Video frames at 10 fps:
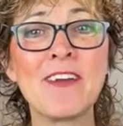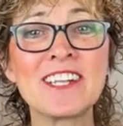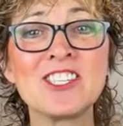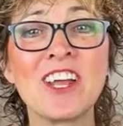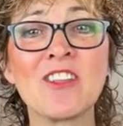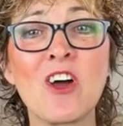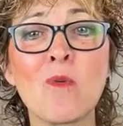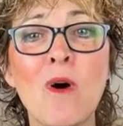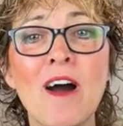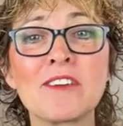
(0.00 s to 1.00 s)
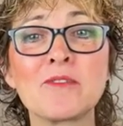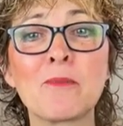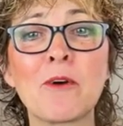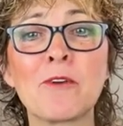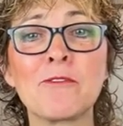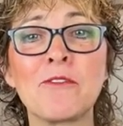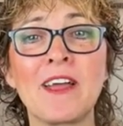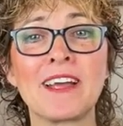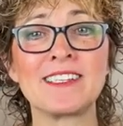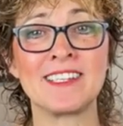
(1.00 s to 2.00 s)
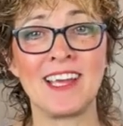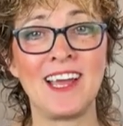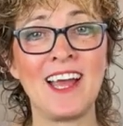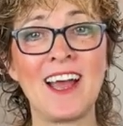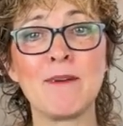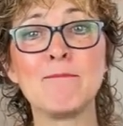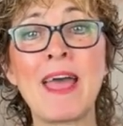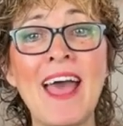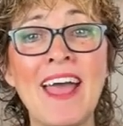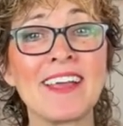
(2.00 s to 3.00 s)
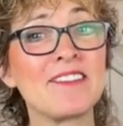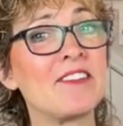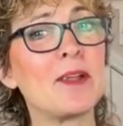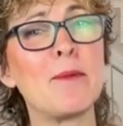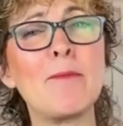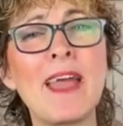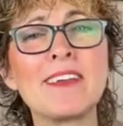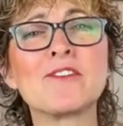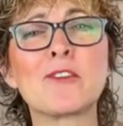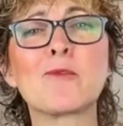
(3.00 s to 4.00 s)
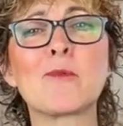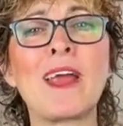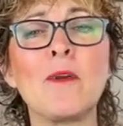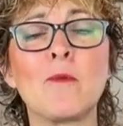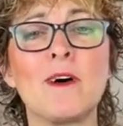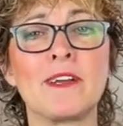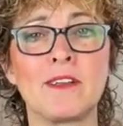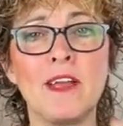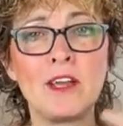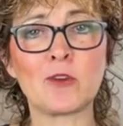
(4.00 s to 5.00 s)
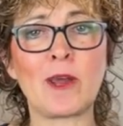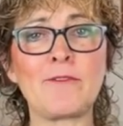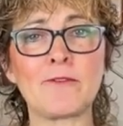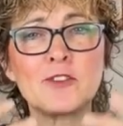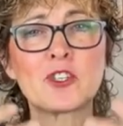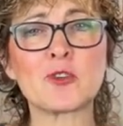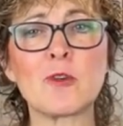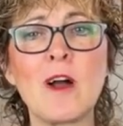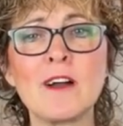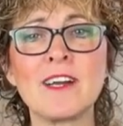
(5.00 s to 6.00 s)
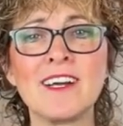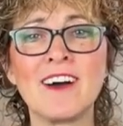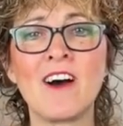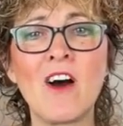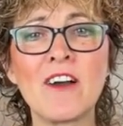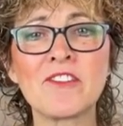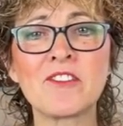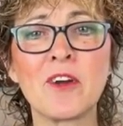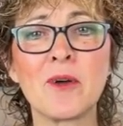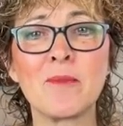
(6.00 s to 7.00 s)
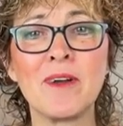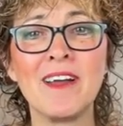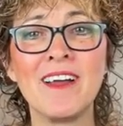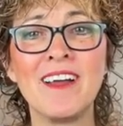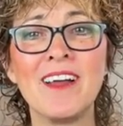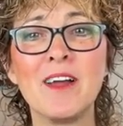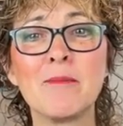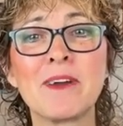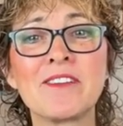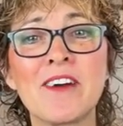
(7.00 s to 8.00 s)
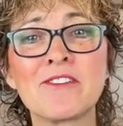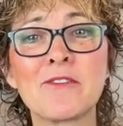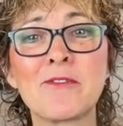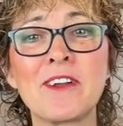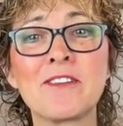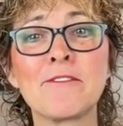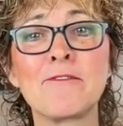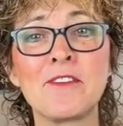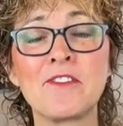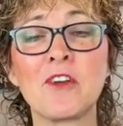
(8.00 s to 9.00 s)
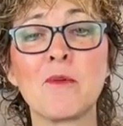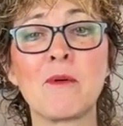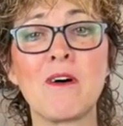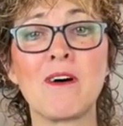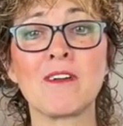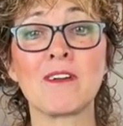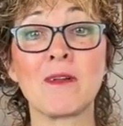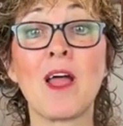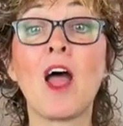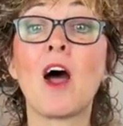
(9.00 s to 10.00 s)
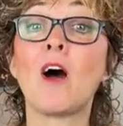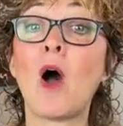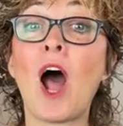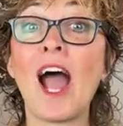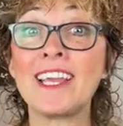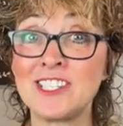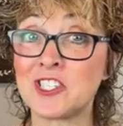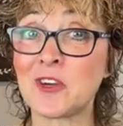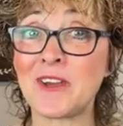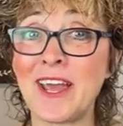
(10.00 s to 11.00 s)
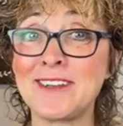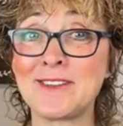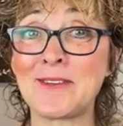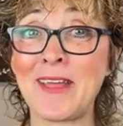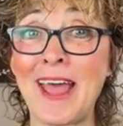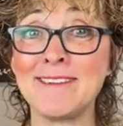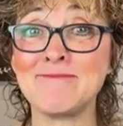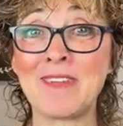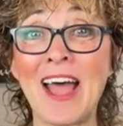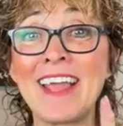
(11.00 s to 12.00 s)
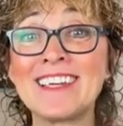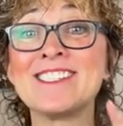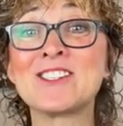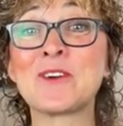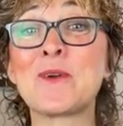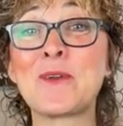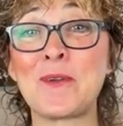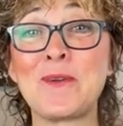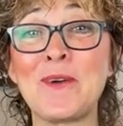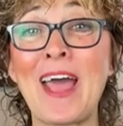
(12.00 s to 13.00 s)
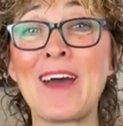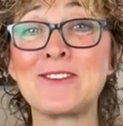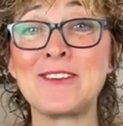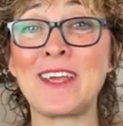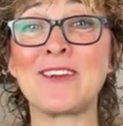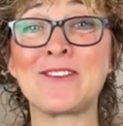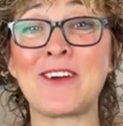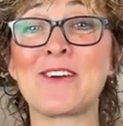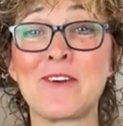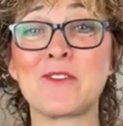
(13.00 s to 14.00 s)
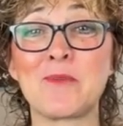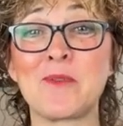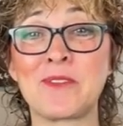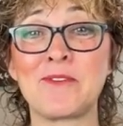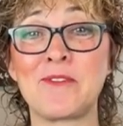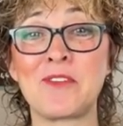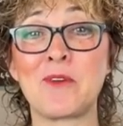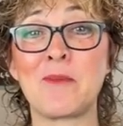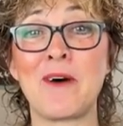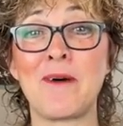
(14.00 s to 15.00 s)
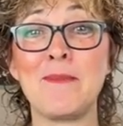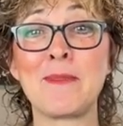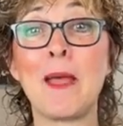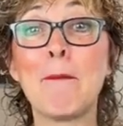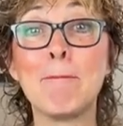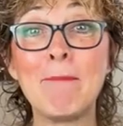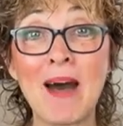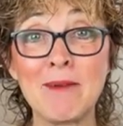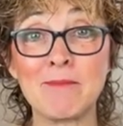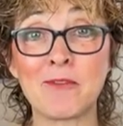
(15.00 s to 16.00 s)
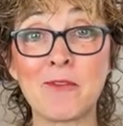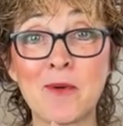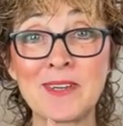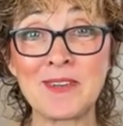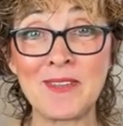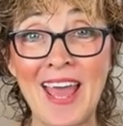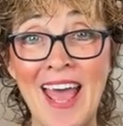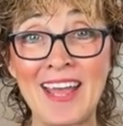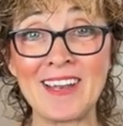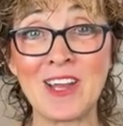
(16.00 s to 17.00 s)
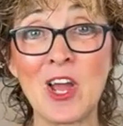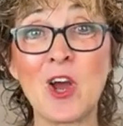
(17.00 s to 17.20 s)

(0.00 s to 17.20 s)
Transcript: Fetch and long walks, perfect. Beg, sit up and beg is a great one. Great for trunk, awesome. My dog's afraid of the physio ball. I can show you how to do that. I can show you how to get your dog comfortable with the physio ball. But before we do that,